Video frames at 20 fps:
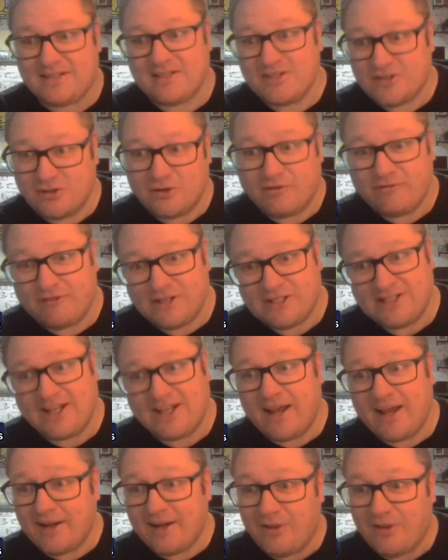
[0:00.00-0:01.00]
stuff that's
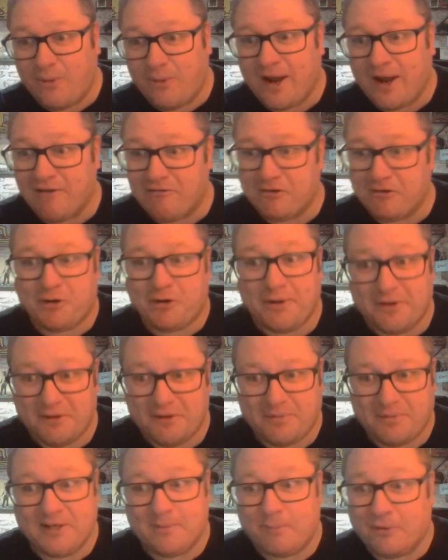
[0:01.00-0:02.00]
getting in the way of recruiting the
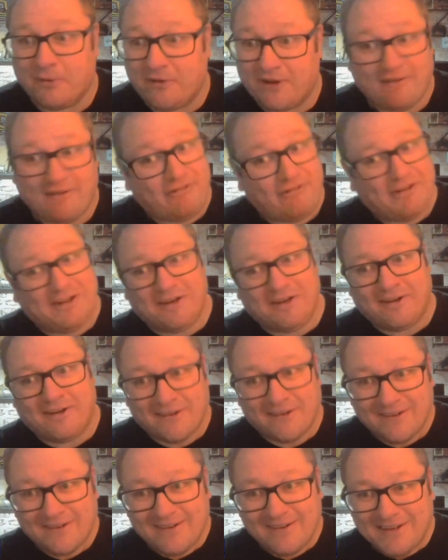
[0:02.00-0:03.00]
people, then I think you're
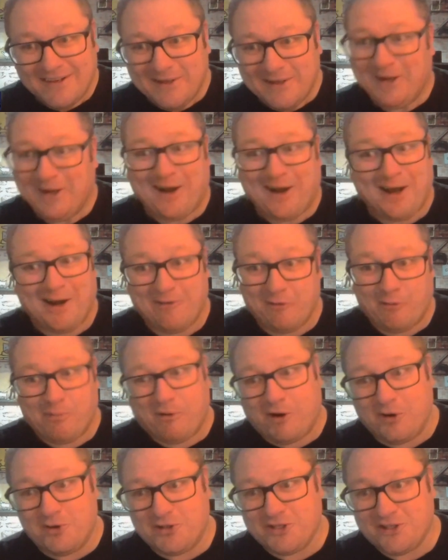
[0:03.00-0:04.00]
kind of
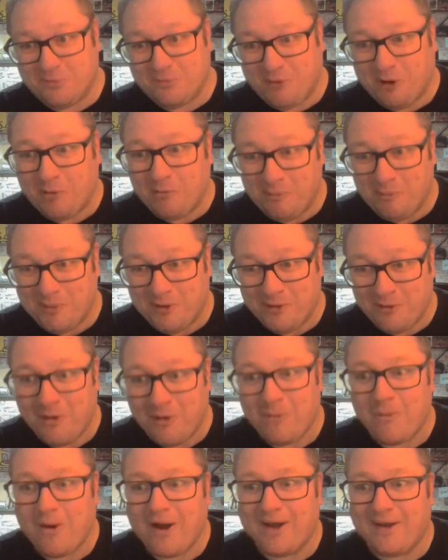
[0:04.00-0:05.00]
approaching the problem in the wrong
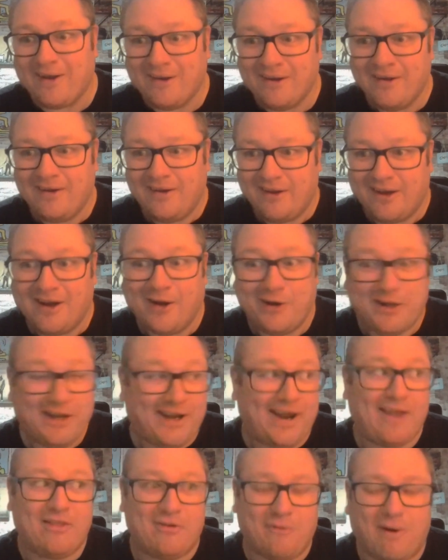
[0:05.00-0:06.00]
way. You
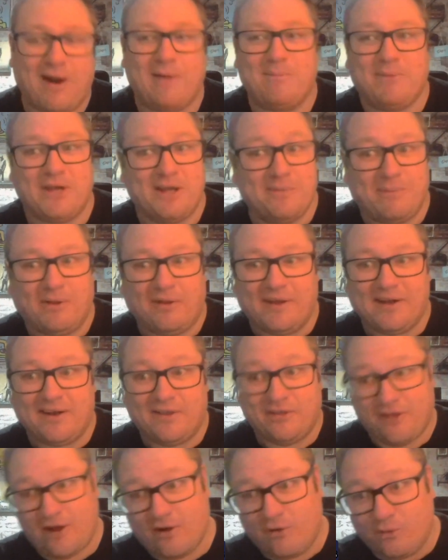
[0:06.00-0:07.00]
get the right people in,
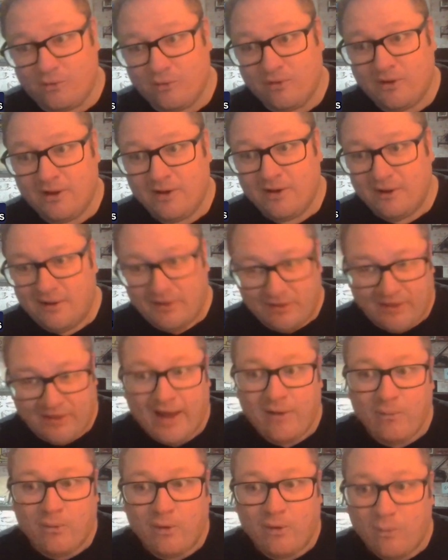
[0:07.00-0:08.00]
and
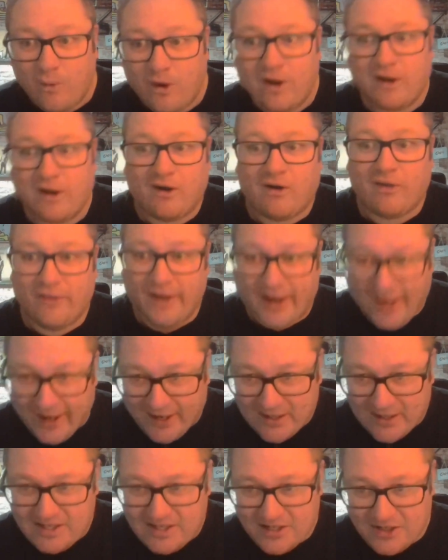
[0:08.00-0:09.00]
they will work on that
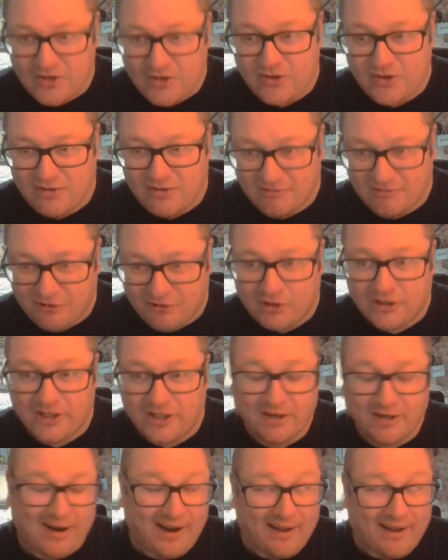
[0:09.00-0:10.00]
execution for
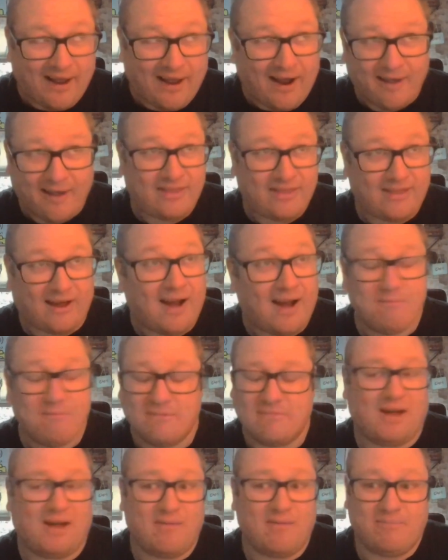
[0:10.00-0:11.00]
you.
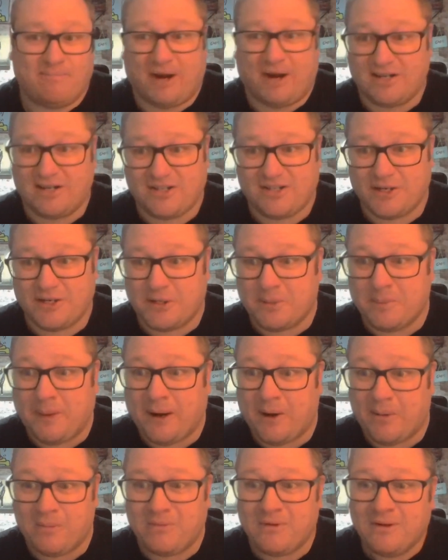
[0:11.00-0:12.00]
I'm passionate about